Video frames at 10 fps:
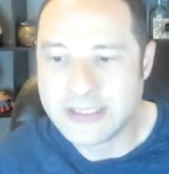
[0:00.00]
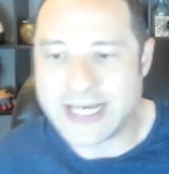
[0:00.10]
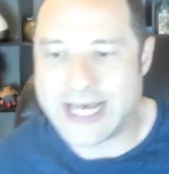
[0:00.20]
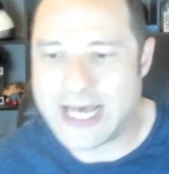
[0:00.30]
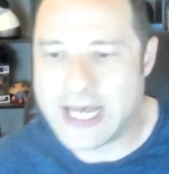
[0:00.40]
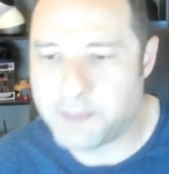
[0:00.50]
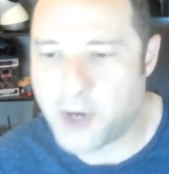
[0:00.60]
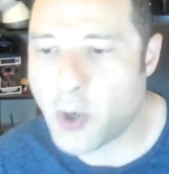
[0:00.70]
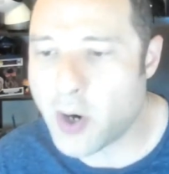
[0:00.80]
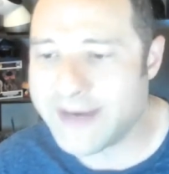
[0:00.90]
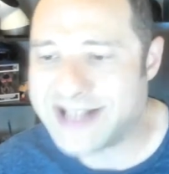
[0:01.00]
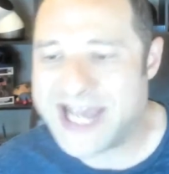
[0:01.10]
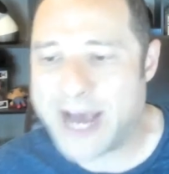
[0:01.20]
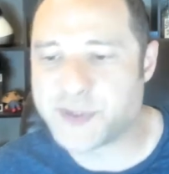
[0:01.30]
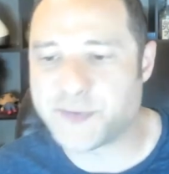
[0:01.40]
Procore writes,
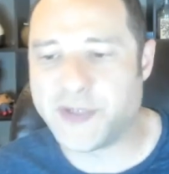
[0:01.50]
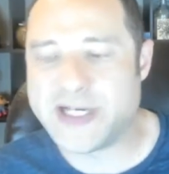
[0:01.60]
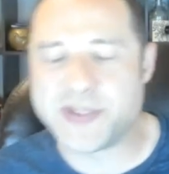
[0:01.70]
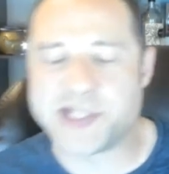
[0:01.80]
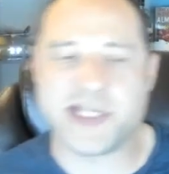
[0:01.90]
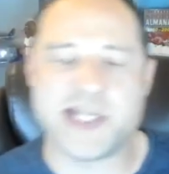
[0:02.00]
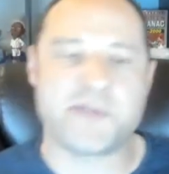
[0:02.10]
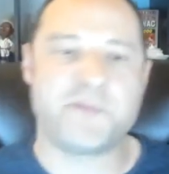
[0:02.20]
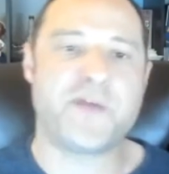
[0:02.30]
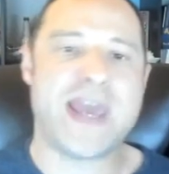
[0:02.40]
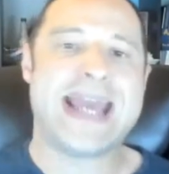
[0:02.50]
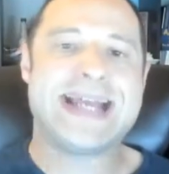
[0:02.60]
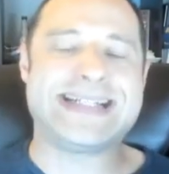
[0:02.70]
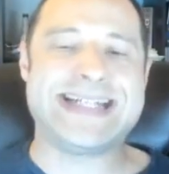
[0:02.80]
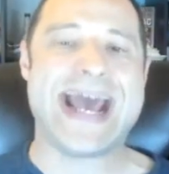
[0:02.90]
how was Freedom of the Seas?
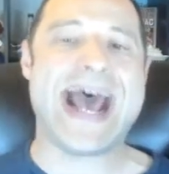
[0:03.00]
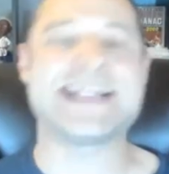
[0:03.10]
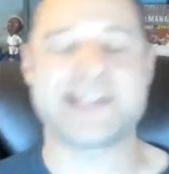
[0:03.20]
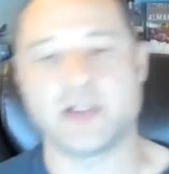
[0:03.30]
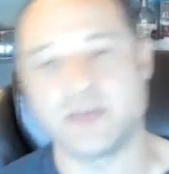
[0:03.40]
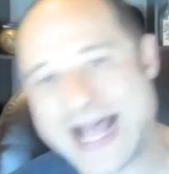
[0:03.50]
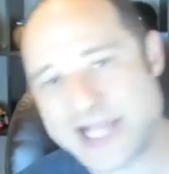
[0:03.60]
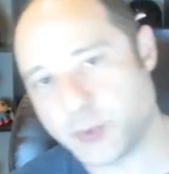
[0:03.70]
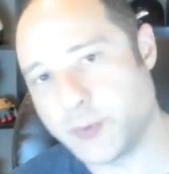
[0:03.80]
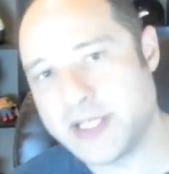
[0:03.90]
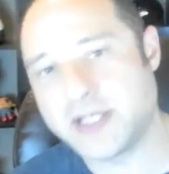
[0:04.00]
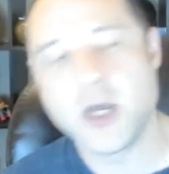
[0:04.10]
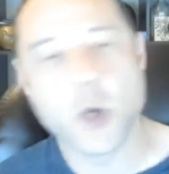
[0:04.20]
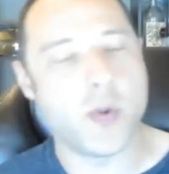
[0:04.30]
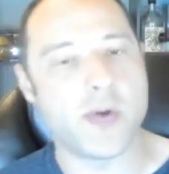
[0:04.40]
Fantastic. Last week,
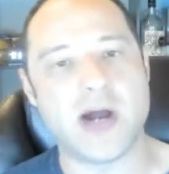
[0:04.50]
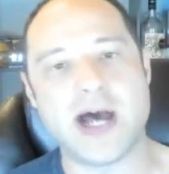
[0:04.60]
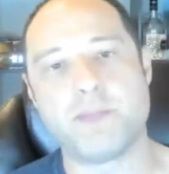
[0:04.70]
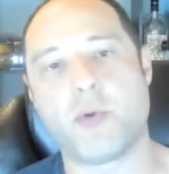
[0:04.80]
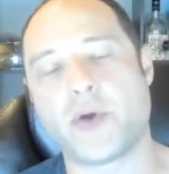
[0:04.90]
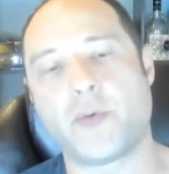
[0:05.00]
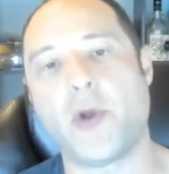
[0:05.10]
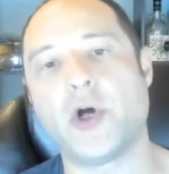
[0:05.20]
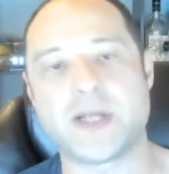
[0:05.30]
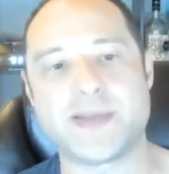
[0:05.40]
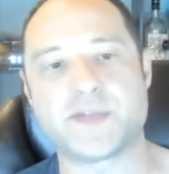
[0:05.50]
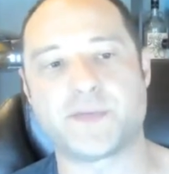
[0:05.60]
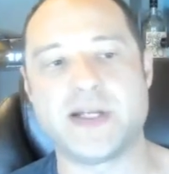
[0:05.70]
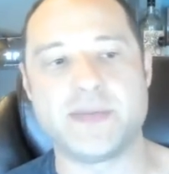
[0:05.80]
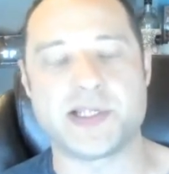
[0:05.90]
we were on board Royal Caribbean's
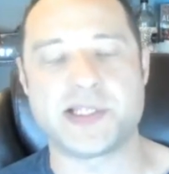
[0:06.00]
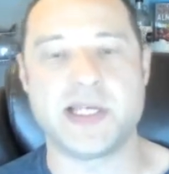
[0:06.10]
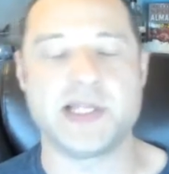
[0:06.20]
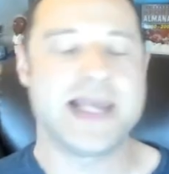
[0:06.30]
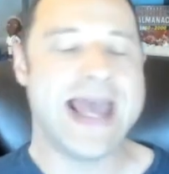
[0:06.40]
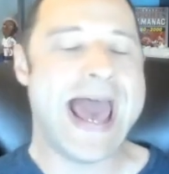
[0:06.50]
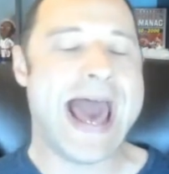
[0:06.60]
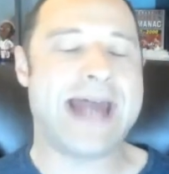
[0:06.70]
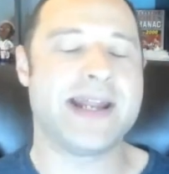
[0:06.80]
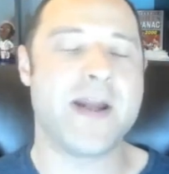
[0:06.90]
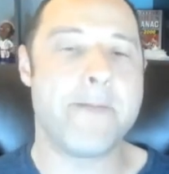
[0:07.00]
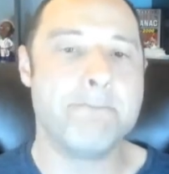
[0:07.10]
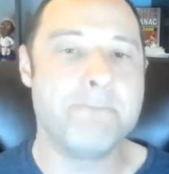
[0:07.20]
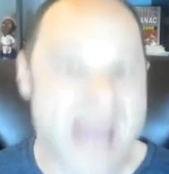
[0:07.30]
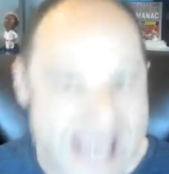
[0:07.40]
Freedom of the Seas. Had an
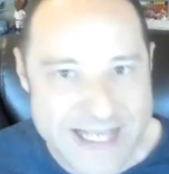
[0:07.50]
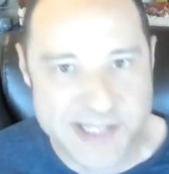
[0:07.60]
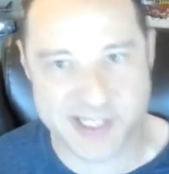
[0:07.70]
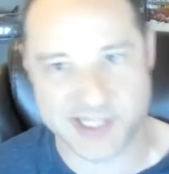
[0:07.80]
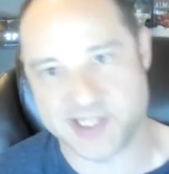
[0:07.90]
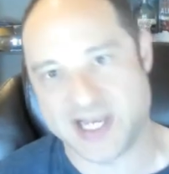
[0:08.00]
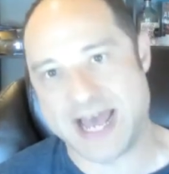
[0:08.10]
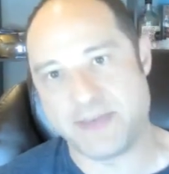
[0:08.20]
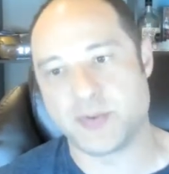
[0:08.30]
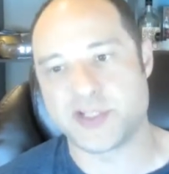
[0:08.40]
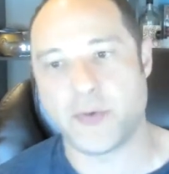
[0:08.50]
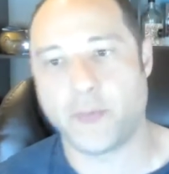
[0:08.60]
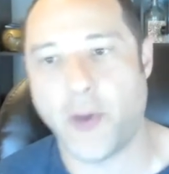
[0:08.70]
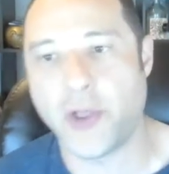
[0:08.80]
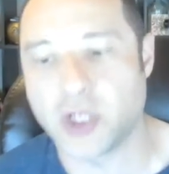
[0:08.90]
amazing time. It was a
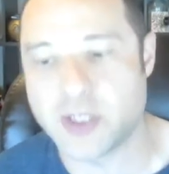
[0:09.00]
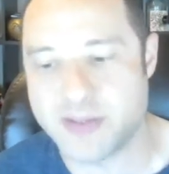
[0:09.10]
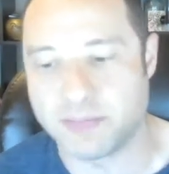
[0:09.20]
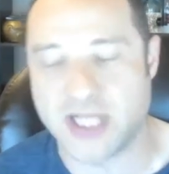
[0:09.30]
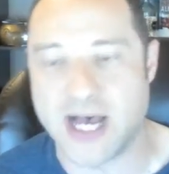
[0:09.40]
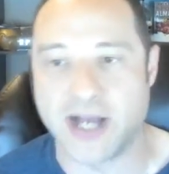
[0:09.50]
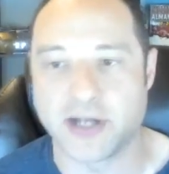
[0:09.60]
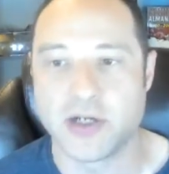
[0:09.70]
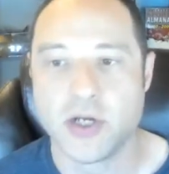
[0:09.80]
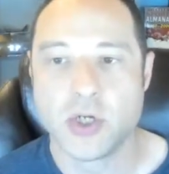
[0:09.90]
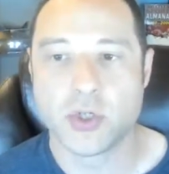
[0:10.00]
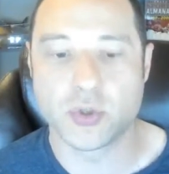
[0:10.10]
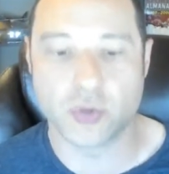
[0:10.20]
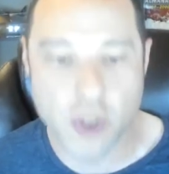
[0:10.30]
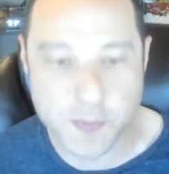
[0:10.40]
Royal Caribbean blog
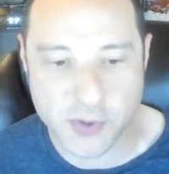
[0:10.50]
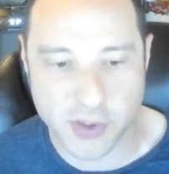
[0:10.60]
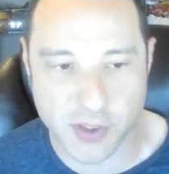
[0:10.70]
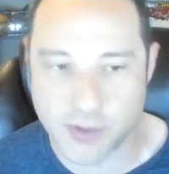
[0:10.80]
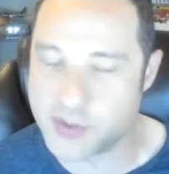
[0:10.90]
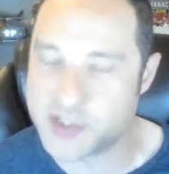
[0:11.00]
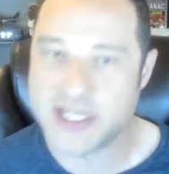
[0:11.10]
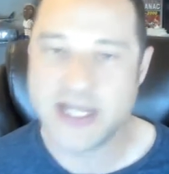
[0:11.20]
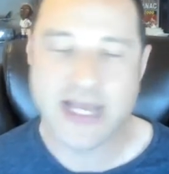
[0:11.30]
group cruise.